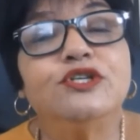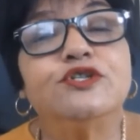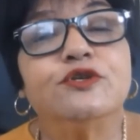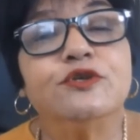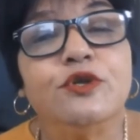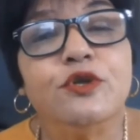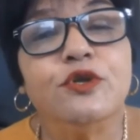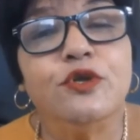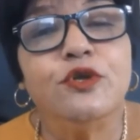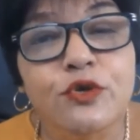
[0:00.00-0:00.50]
we
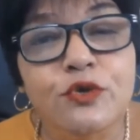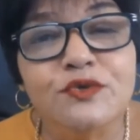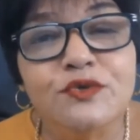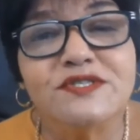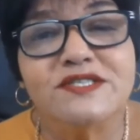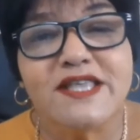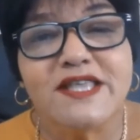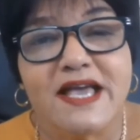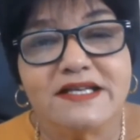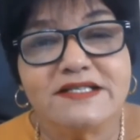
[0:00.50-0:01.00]
should
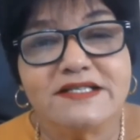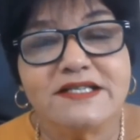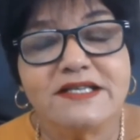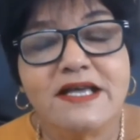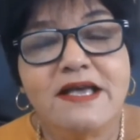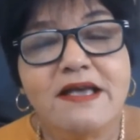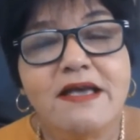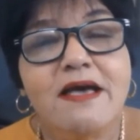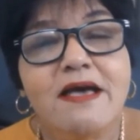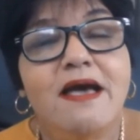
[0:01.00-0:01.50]
use
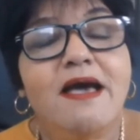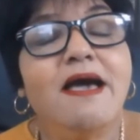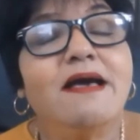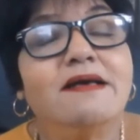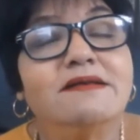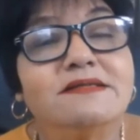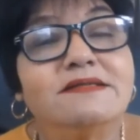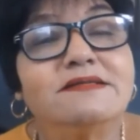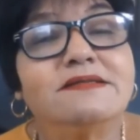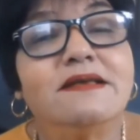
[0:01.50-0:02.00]
that
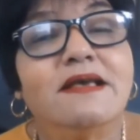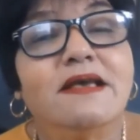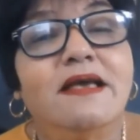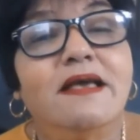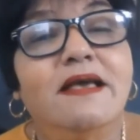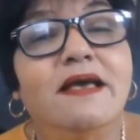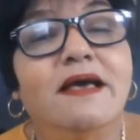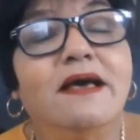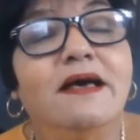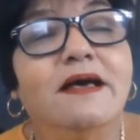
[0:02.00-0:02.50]
as
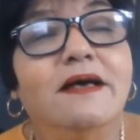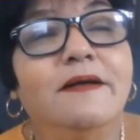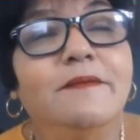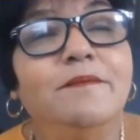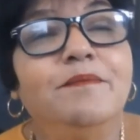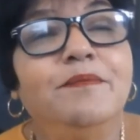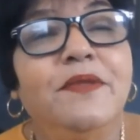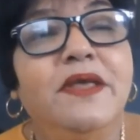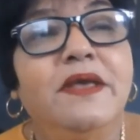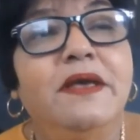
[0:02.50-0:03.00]

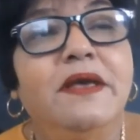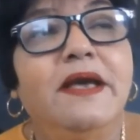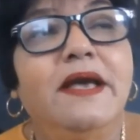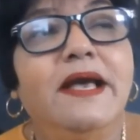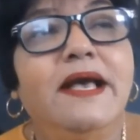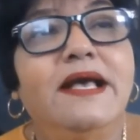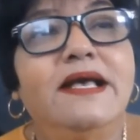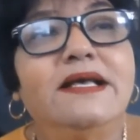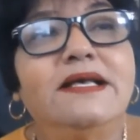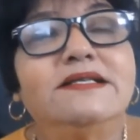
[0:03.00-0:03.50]

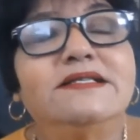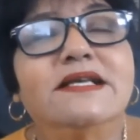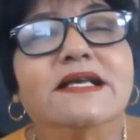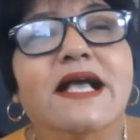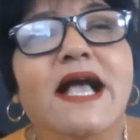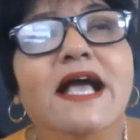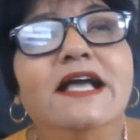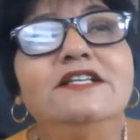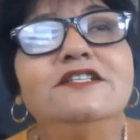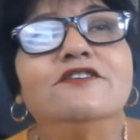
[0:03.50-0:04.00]

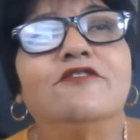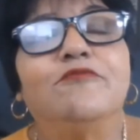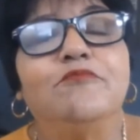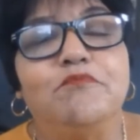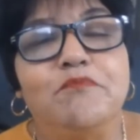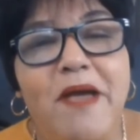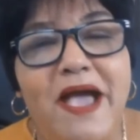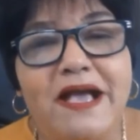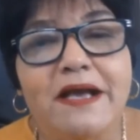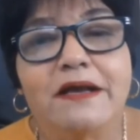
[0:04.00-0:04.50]
a kind
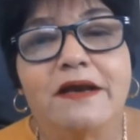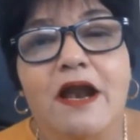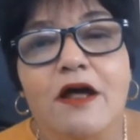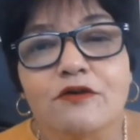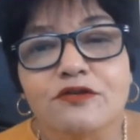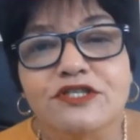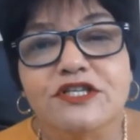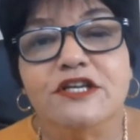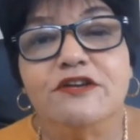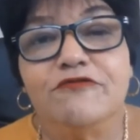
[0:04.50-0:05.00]
of
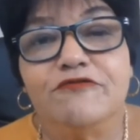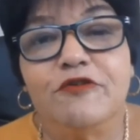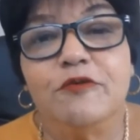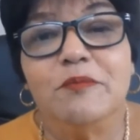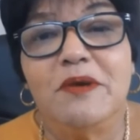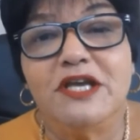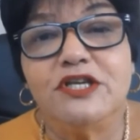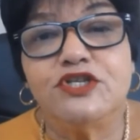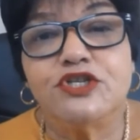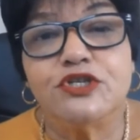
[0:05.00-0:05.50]
background
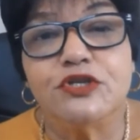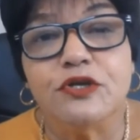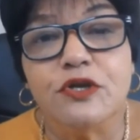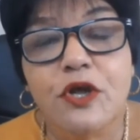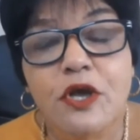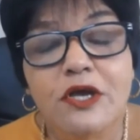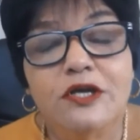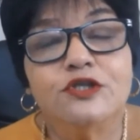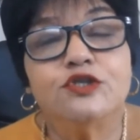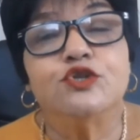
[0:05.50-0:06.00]

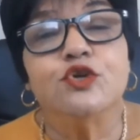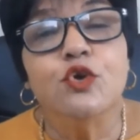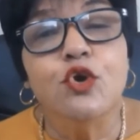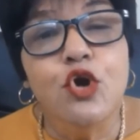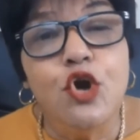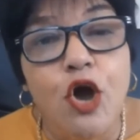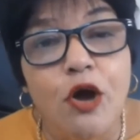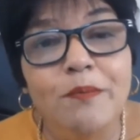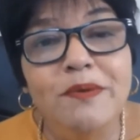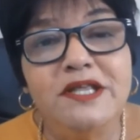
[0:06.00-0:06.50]
information to
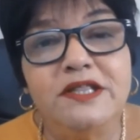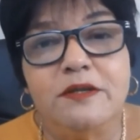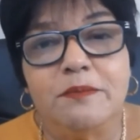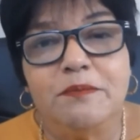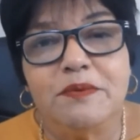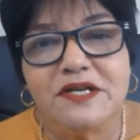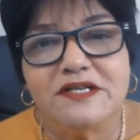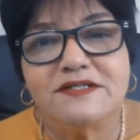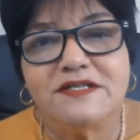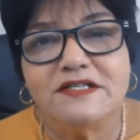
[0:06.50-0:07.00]
lobby
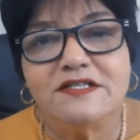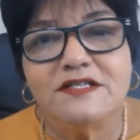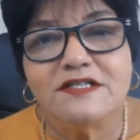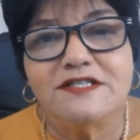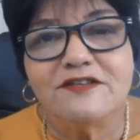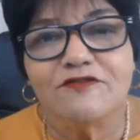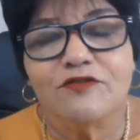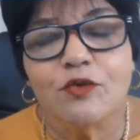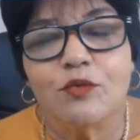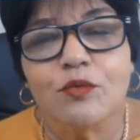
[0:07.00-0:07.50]
the
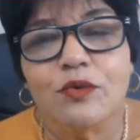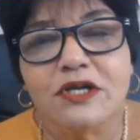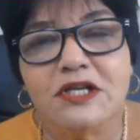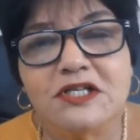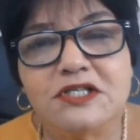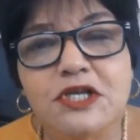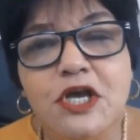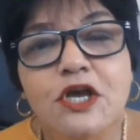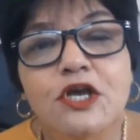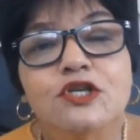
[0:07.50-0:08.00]
presidents of the
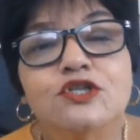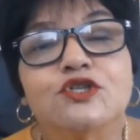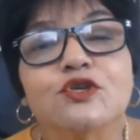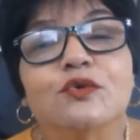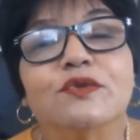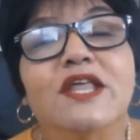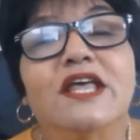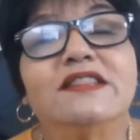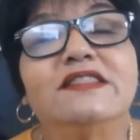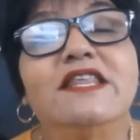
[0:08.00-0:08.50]
world
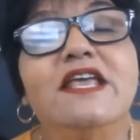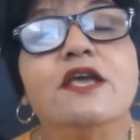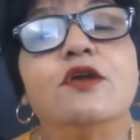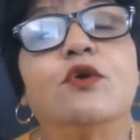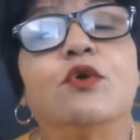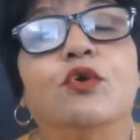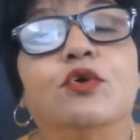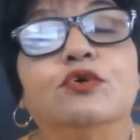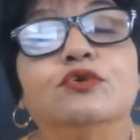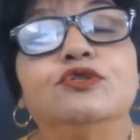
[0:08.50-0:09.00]
so that
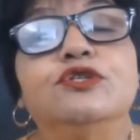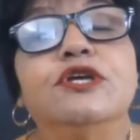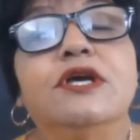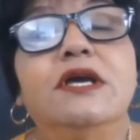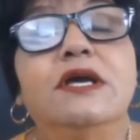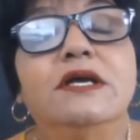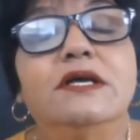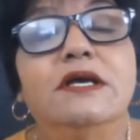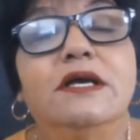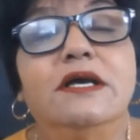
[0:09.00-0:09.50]
they could